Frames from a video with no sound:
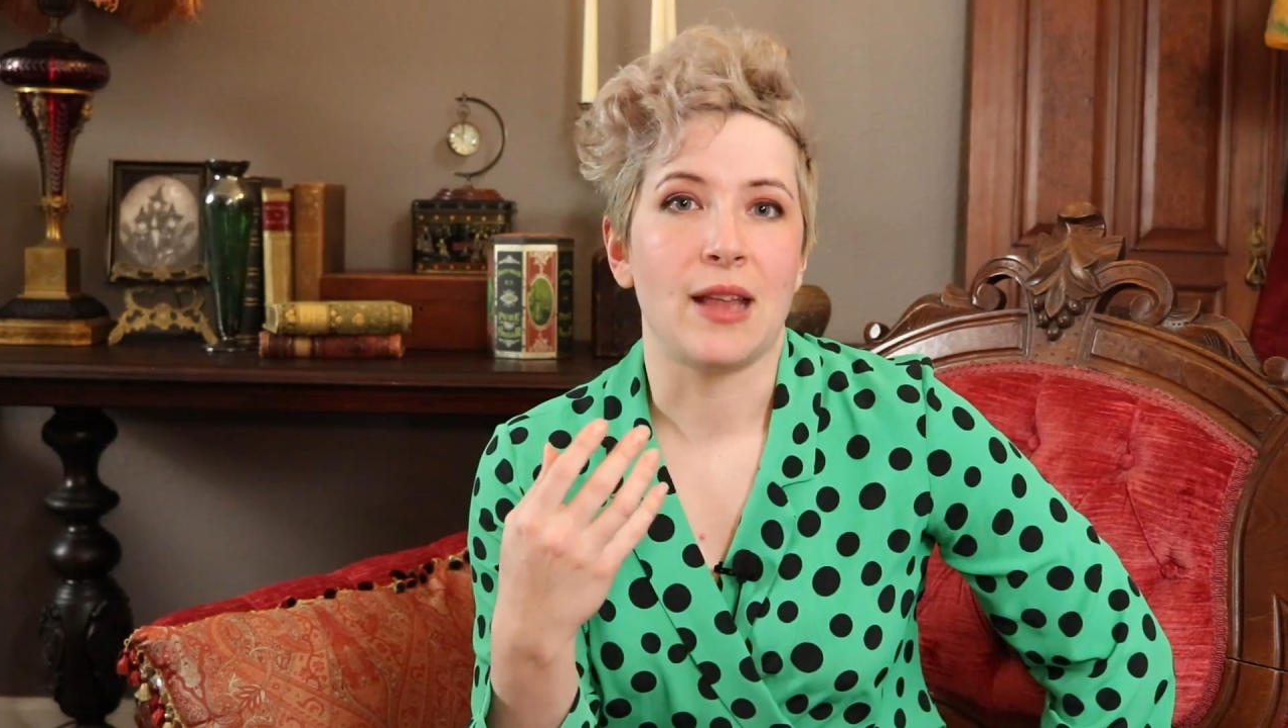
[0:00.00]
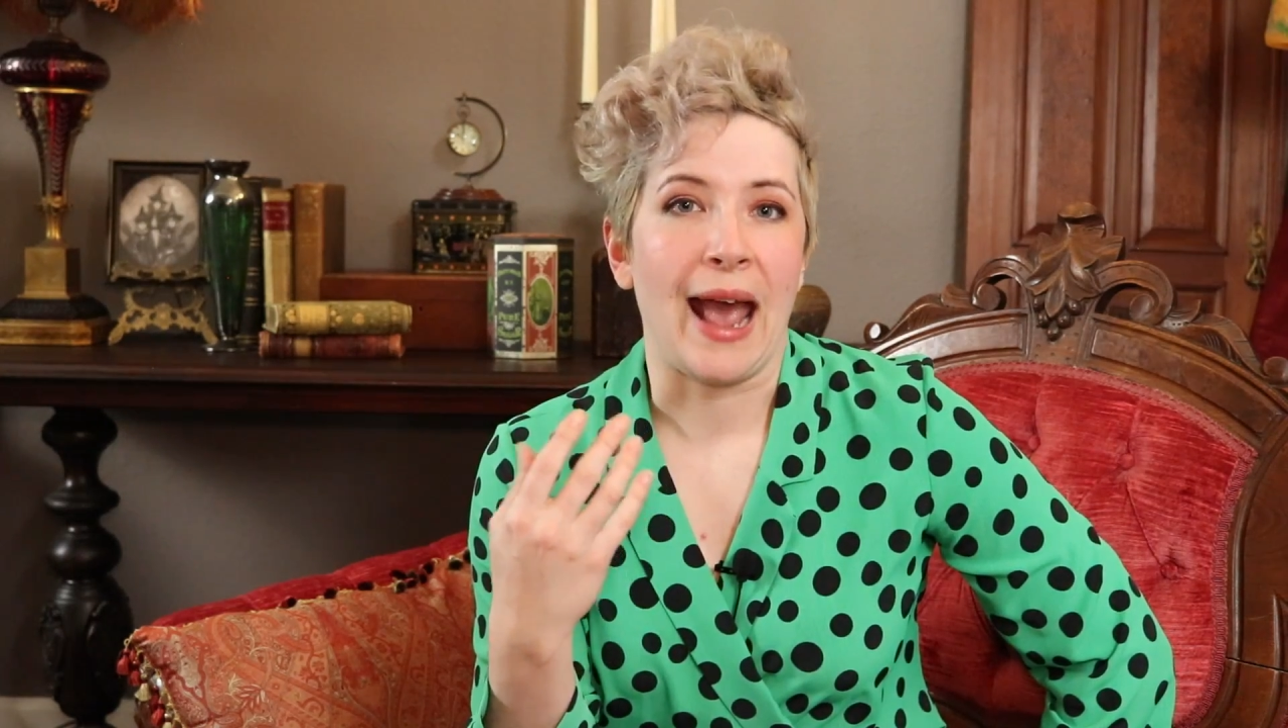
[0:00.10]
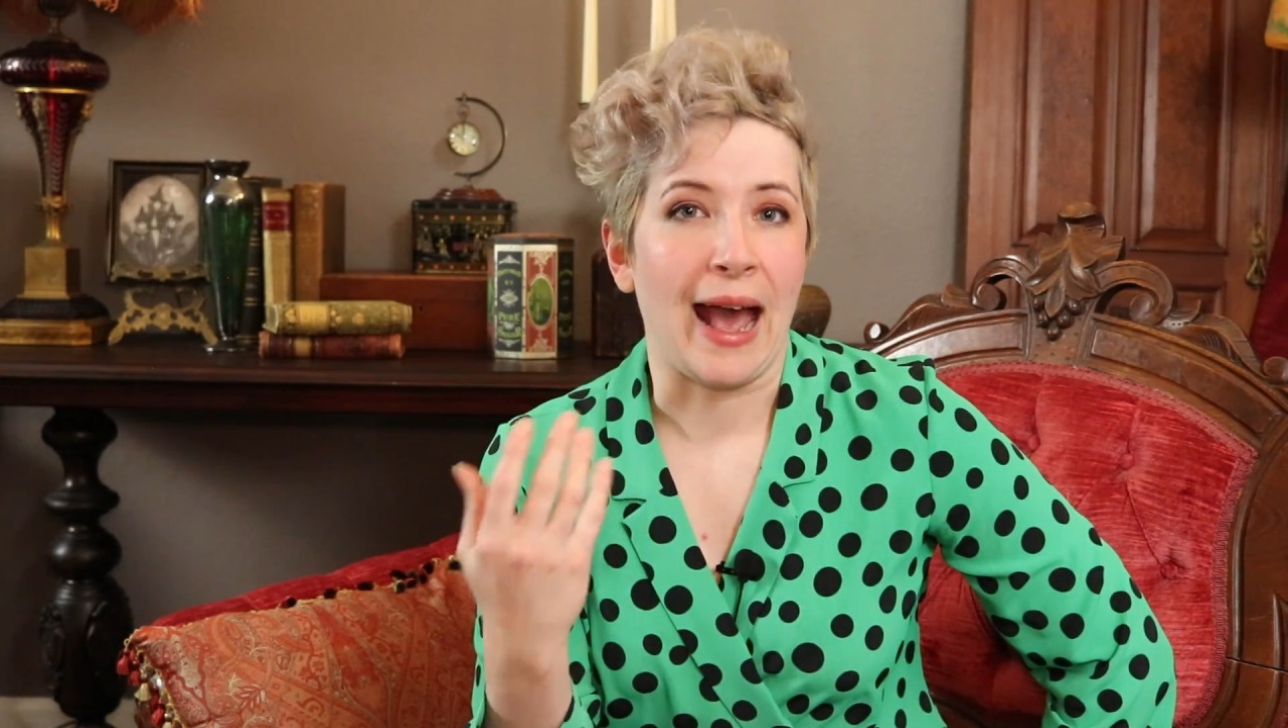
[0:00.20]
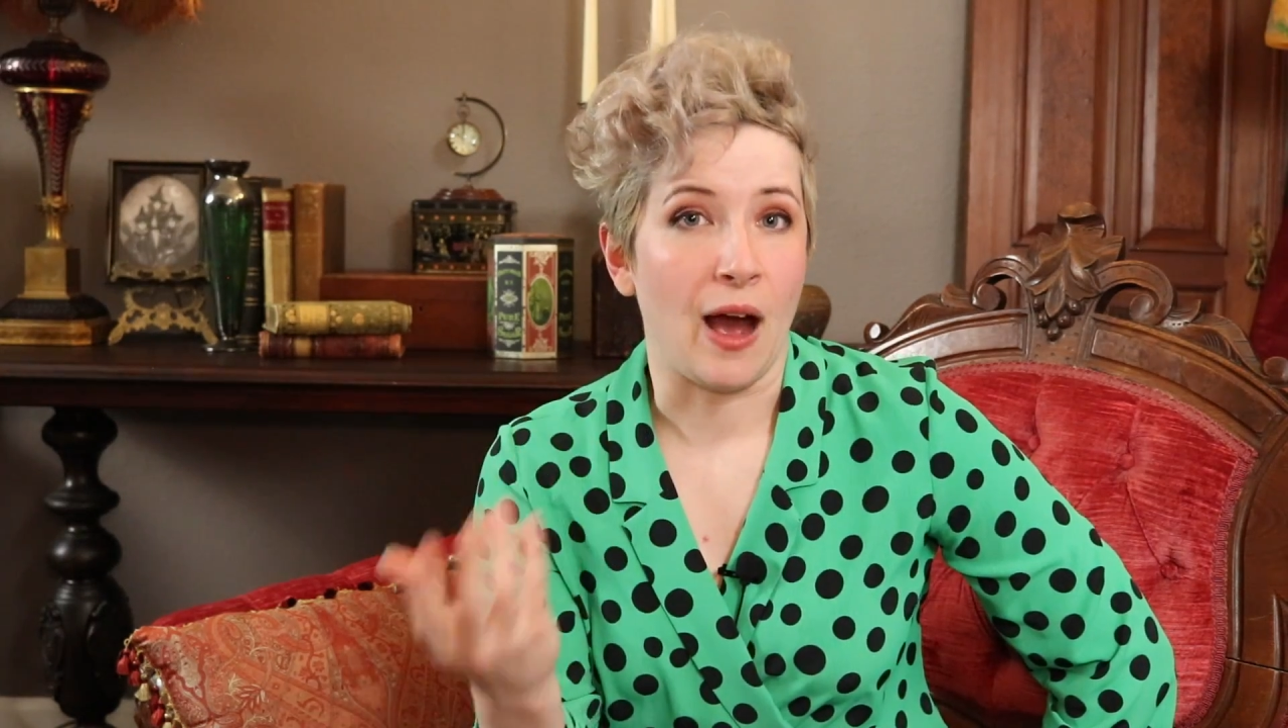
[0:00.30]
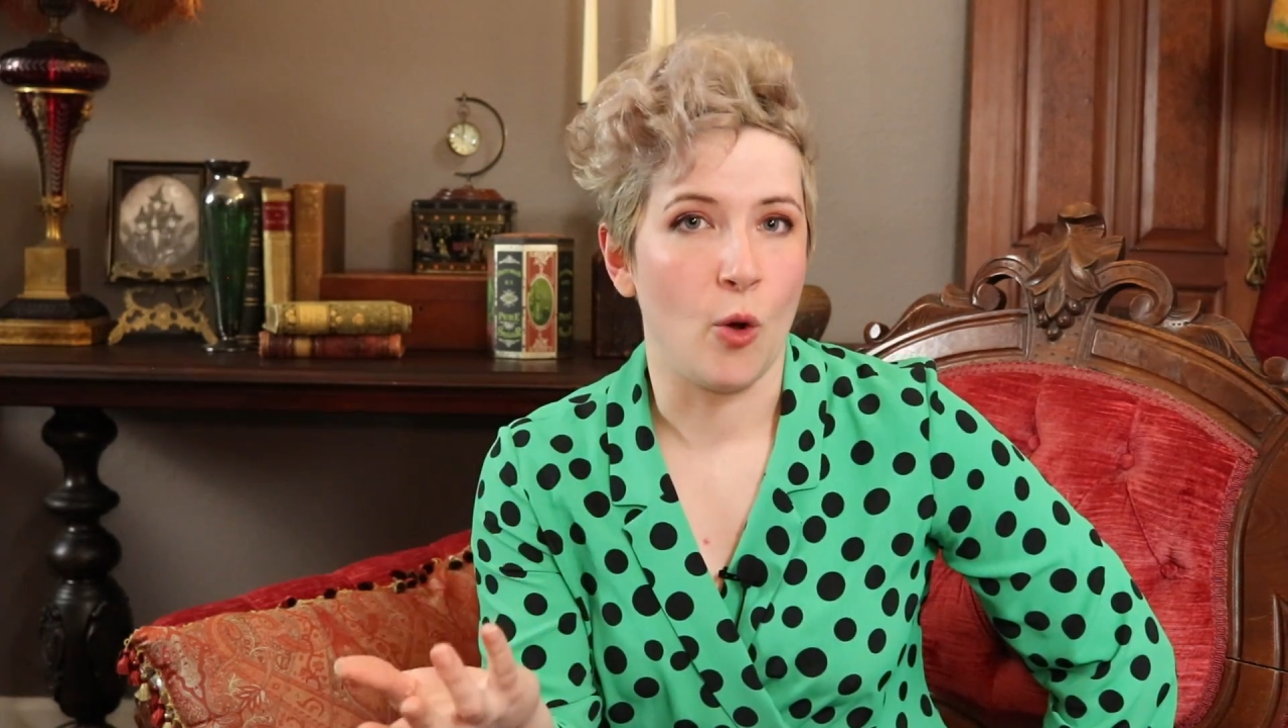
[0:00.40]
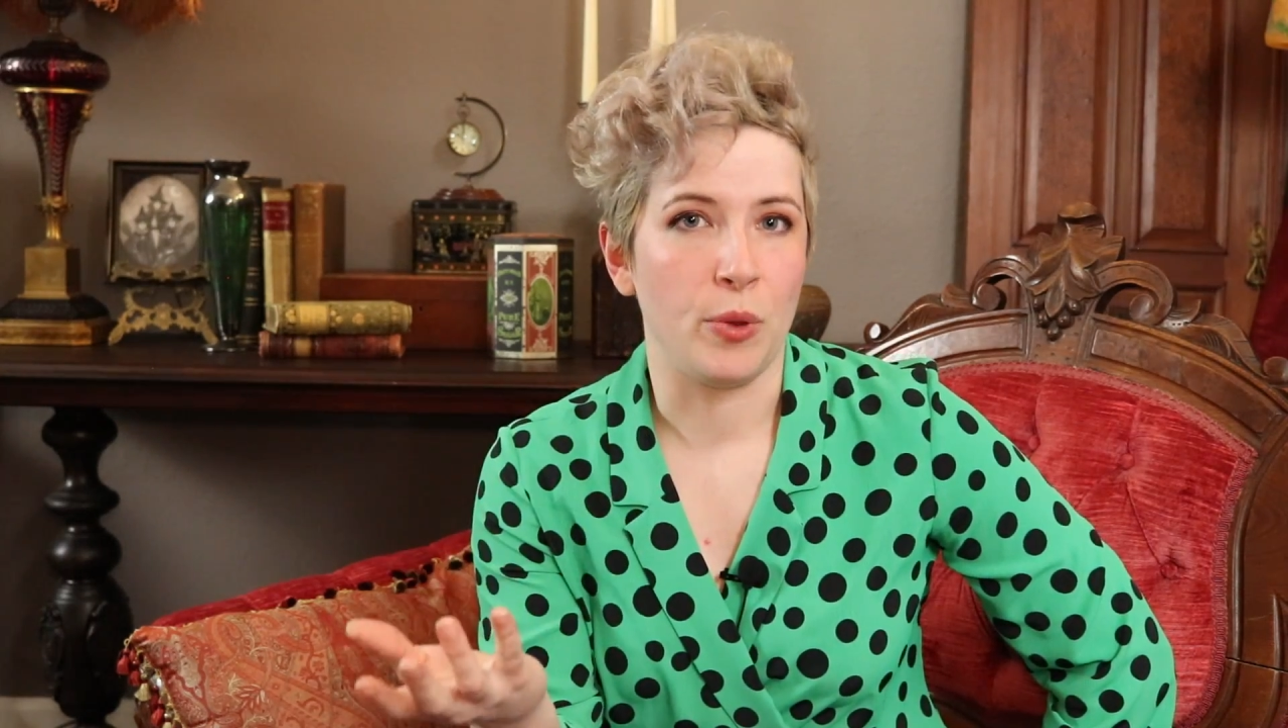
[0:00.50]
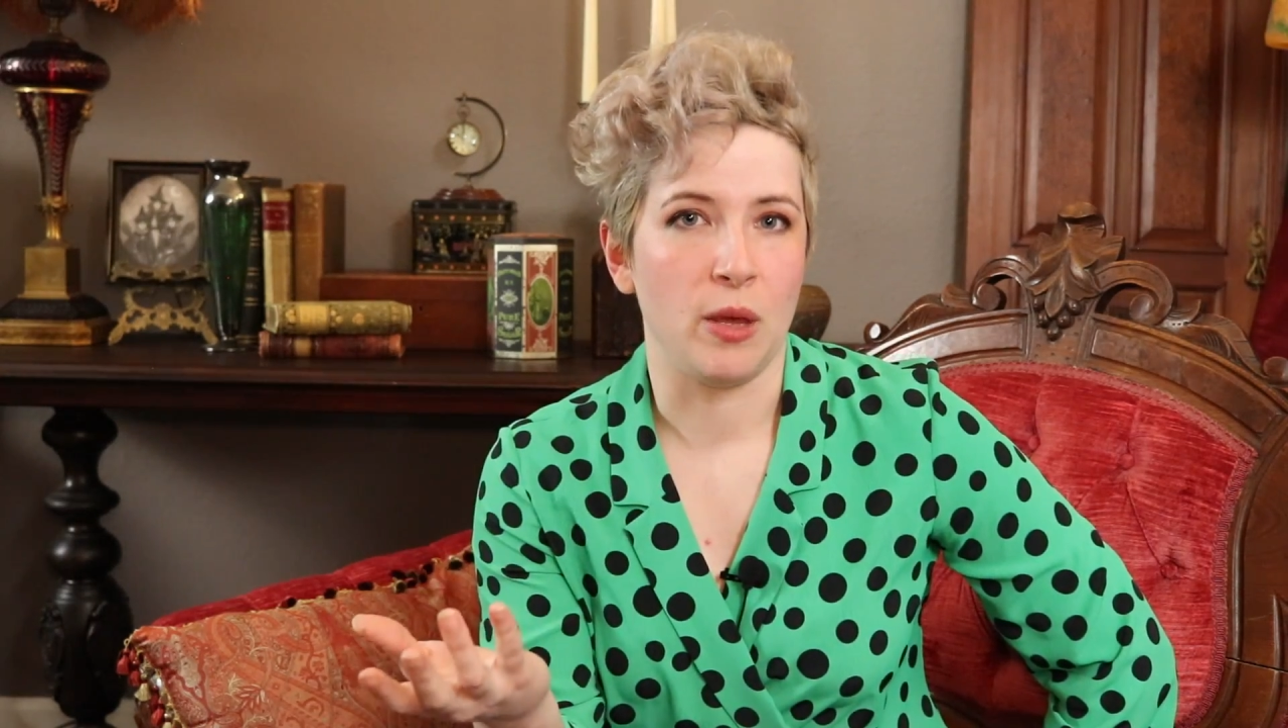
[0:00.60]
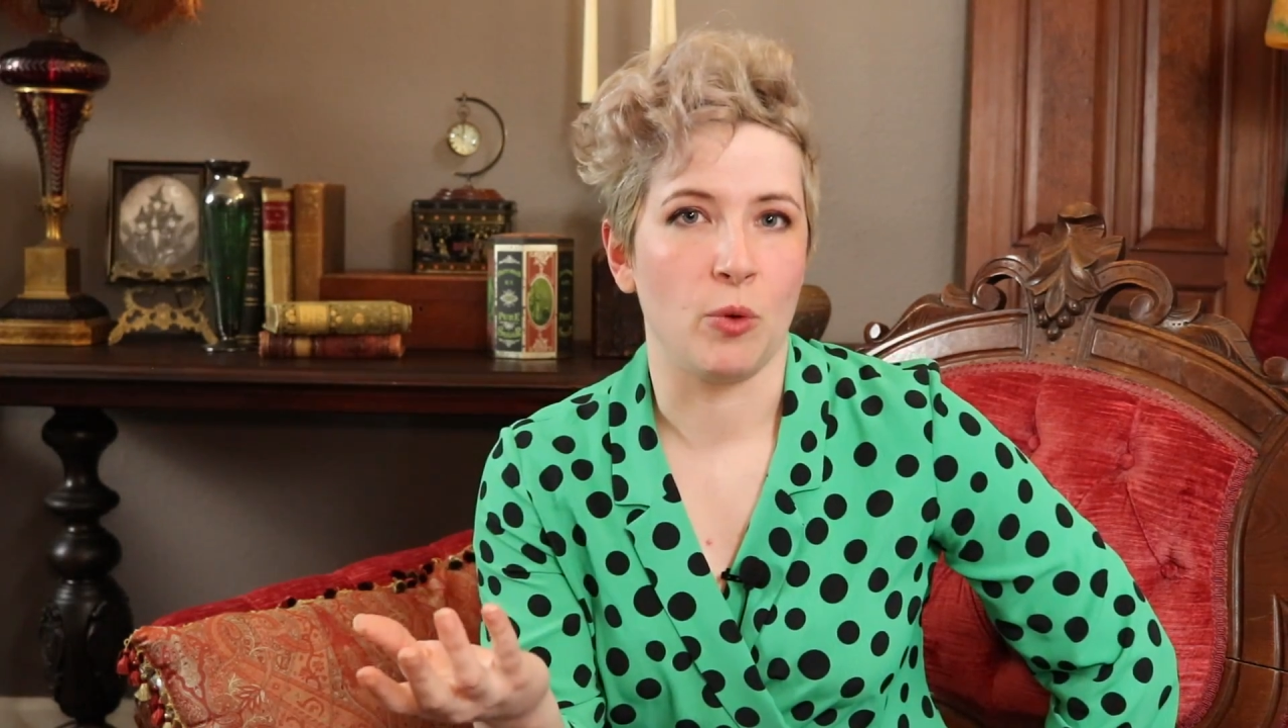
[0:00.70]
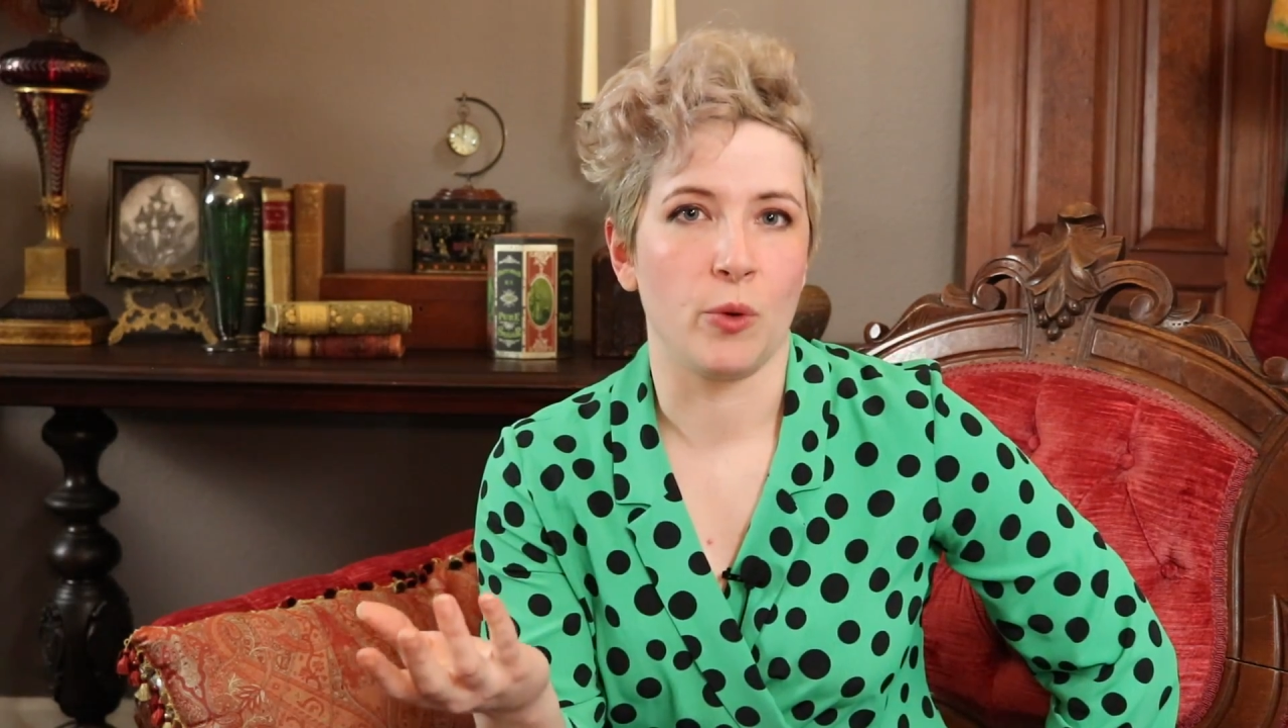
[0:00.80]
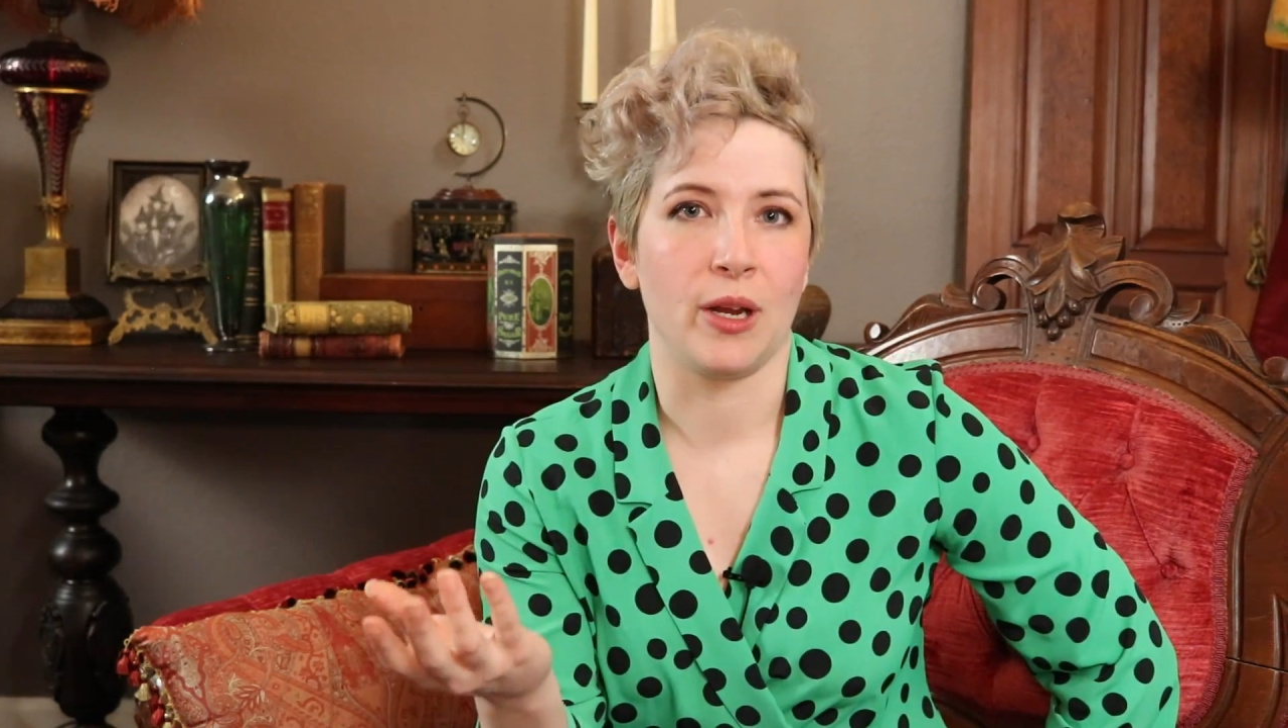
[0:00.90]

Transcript: how people